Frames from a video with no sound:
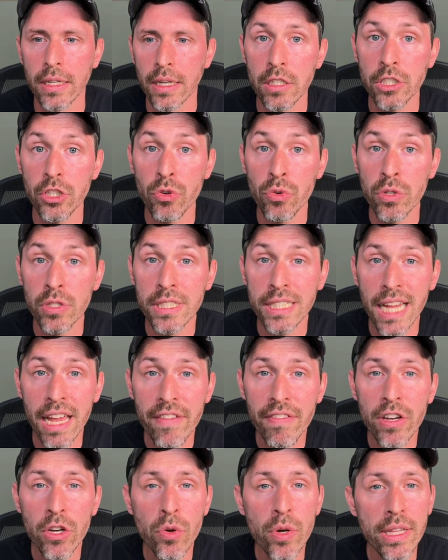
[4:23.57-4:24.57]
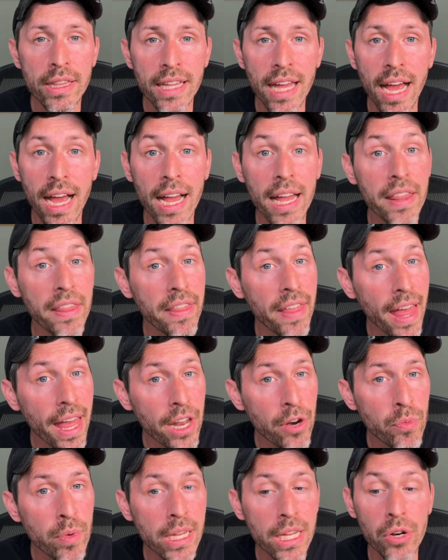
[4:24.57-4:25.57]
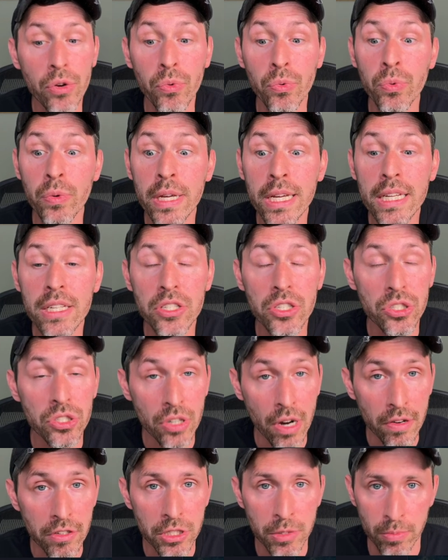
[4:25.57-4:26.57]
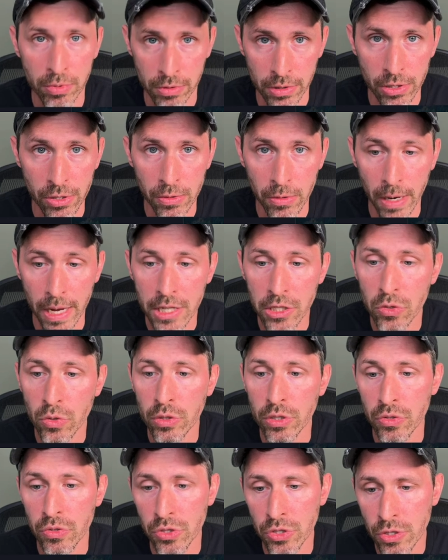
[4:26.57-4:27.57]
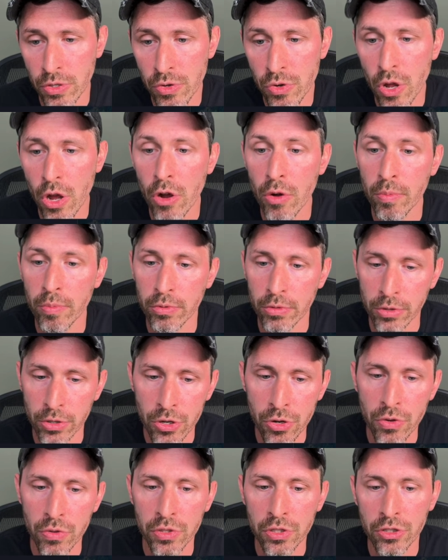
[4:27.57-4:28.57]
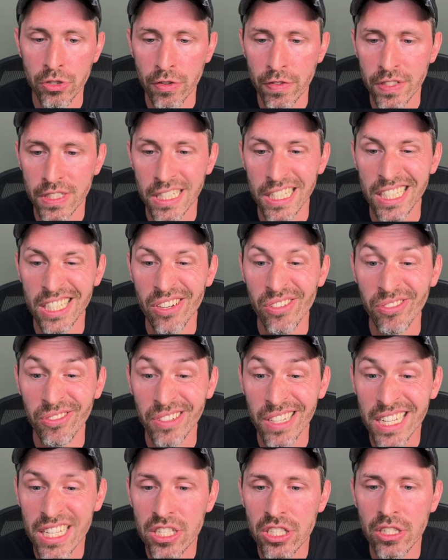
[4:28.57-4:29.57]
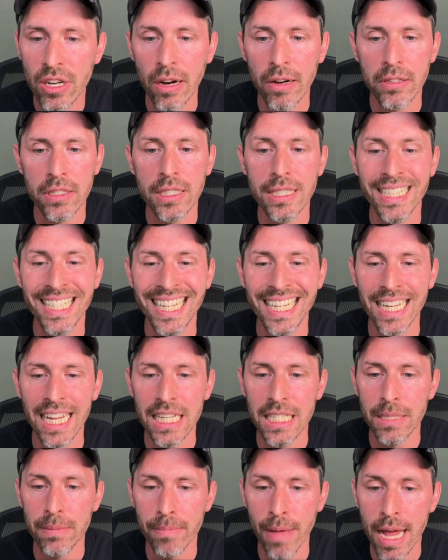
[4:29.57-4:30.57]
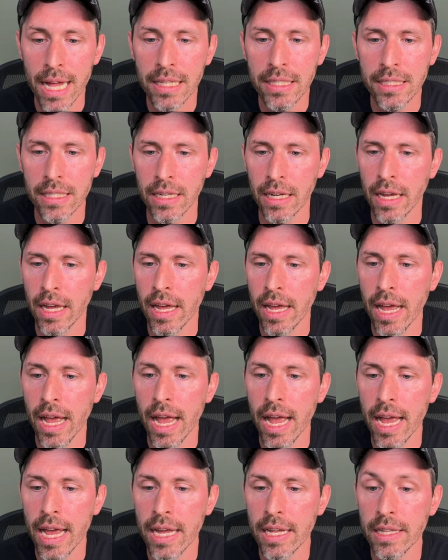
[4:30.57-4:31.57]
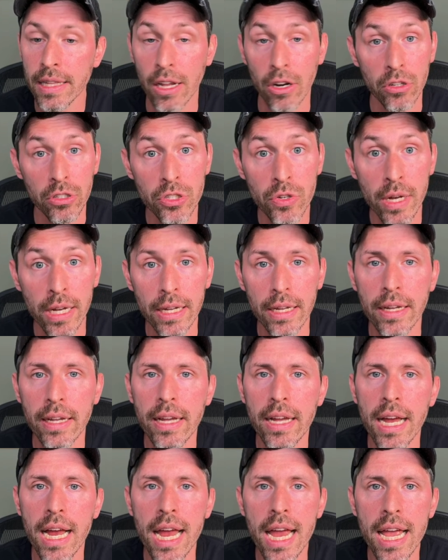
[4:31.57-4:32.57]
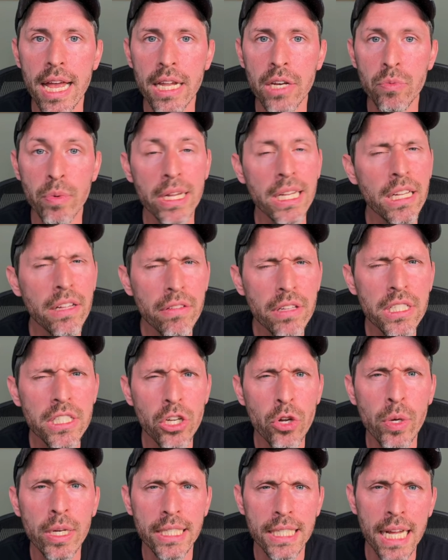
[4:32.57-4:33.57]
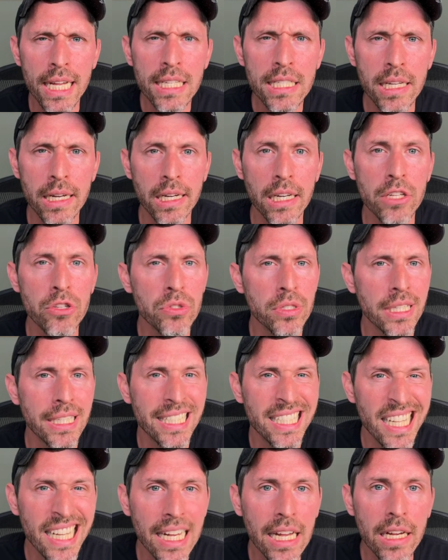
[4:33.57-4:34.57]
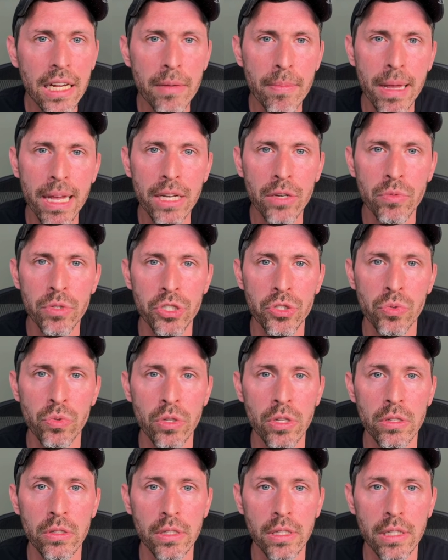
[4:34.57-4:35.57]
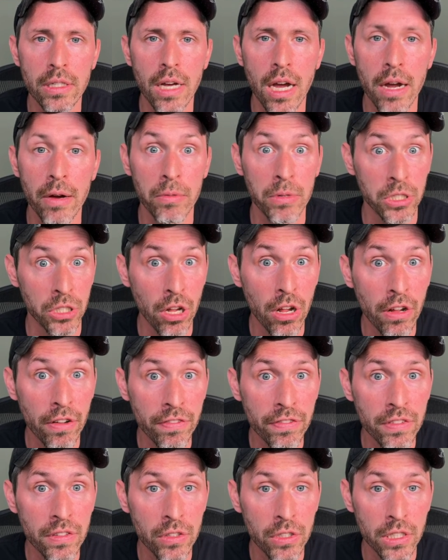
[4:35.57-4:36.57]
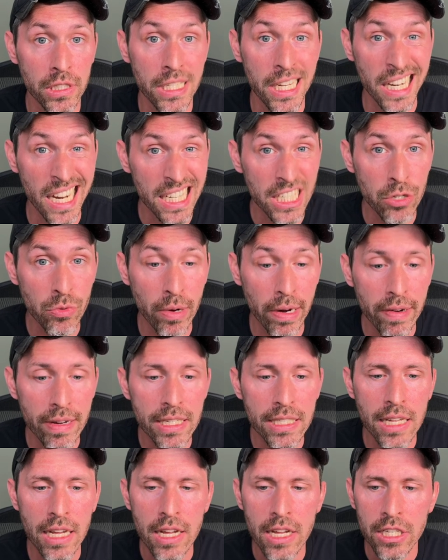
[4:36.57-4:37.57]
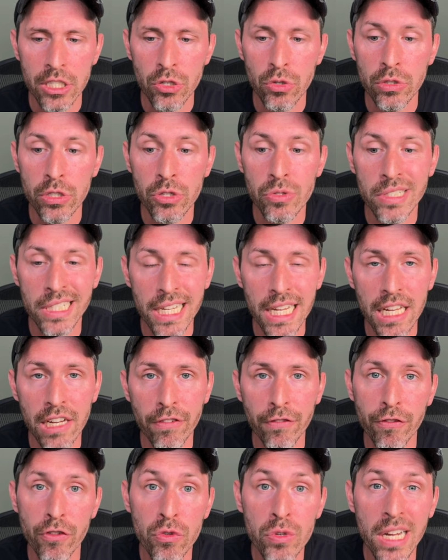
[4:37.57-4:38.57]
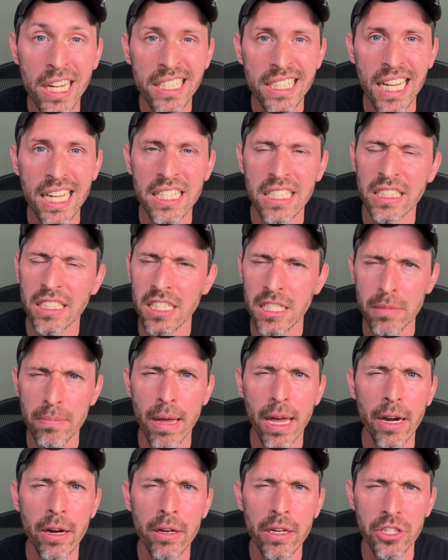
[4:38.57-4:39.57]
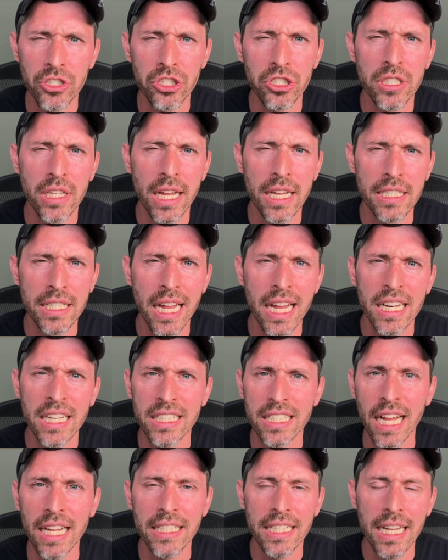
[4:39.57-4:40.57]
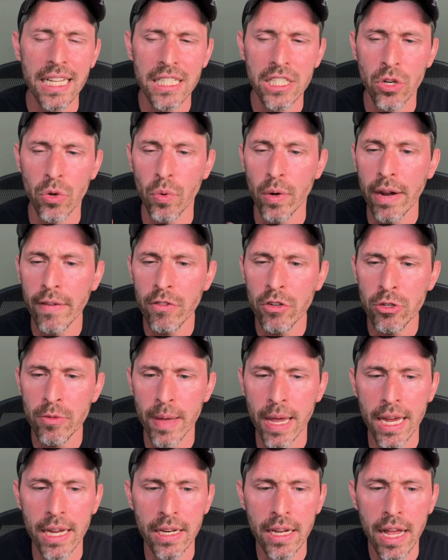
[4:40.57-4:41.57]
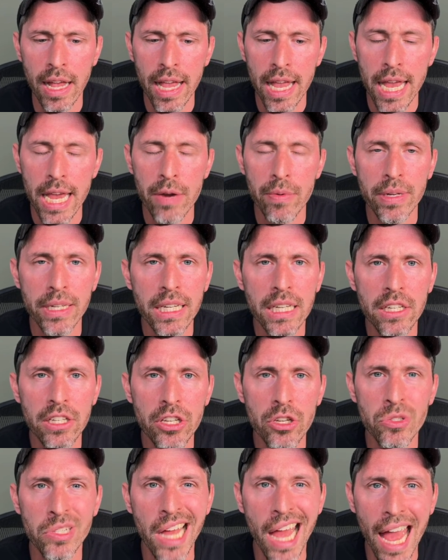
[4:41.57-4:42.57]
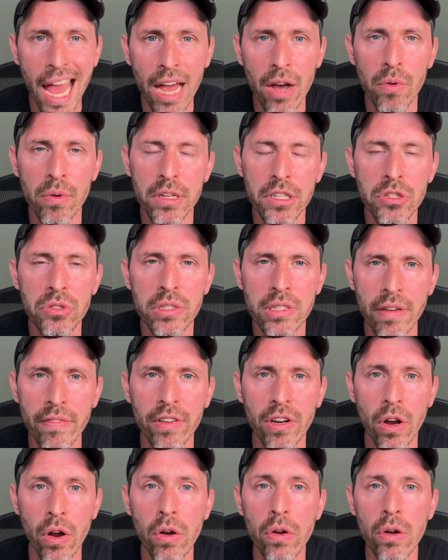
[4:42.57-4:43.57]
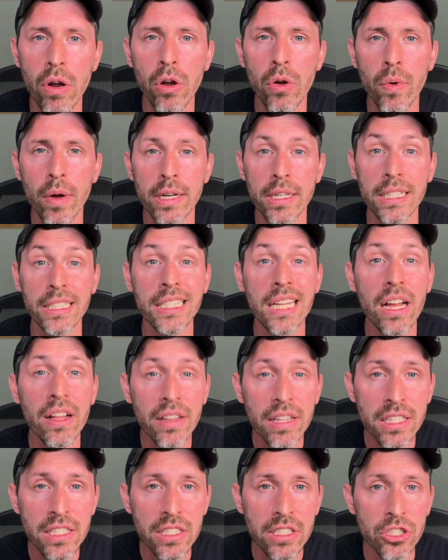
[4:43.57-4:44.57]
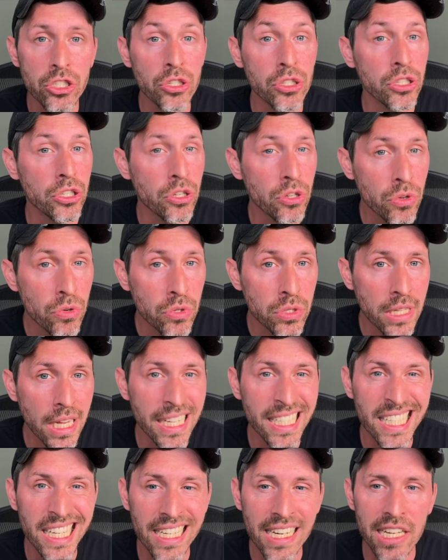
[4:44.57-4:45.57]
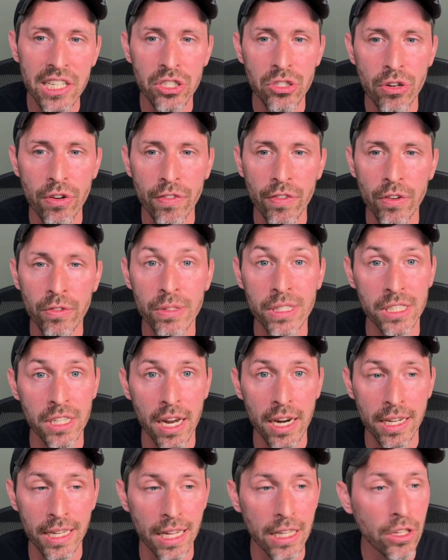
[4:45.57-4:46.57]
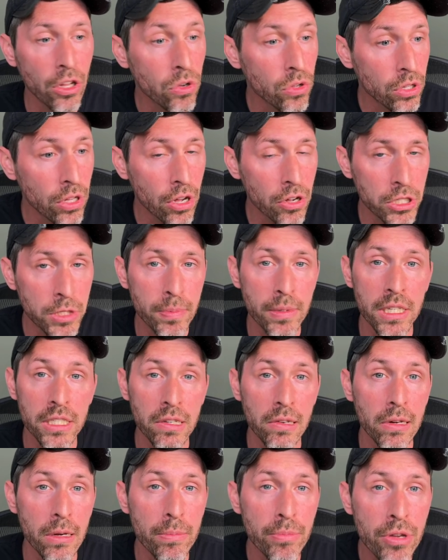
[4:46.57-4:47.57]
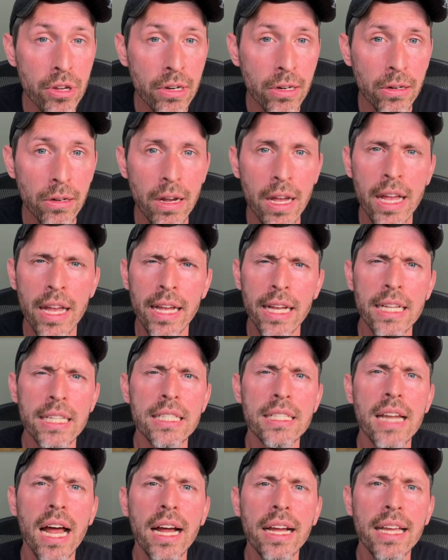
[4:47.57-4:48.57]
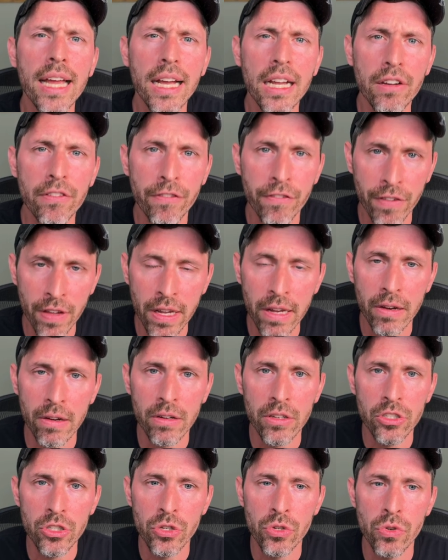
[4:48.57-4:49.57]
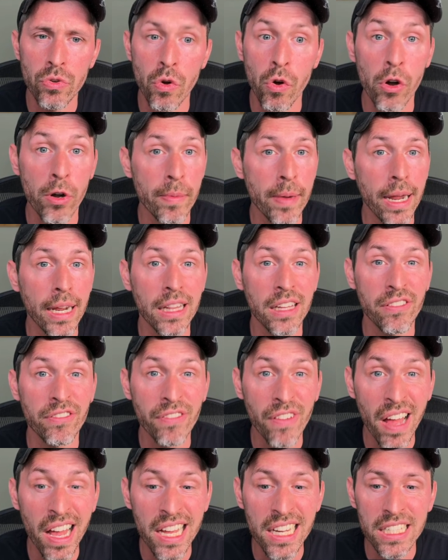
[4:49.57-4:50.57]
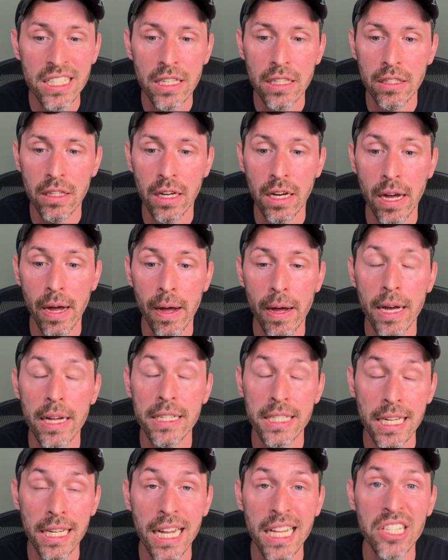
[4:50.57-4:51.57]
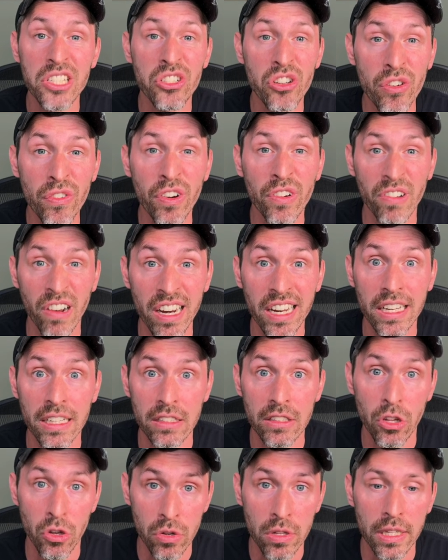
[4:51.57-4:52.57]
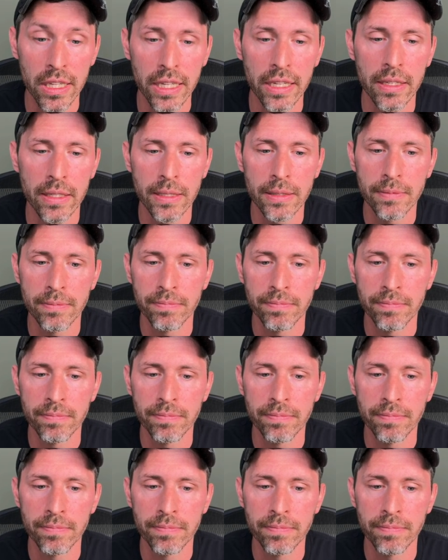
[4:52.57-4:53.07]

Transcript: So we'll save and quit that, and then we can restart to brew, right? So we'll do sudo brew services restart dnsmasq, and that'll do it. And we can give this a quick test. I'm going to use the dig command, which will uh, resolve DNS queries. So we'll do dig foo.test. It doesn't matter. It just has to end in .test, so whatever domain. And we need to use at 127.0.0.1 to tell us to use a DNS server residing at localhost because our computer is not yet configured to automatically find uh, a DNS server running locally.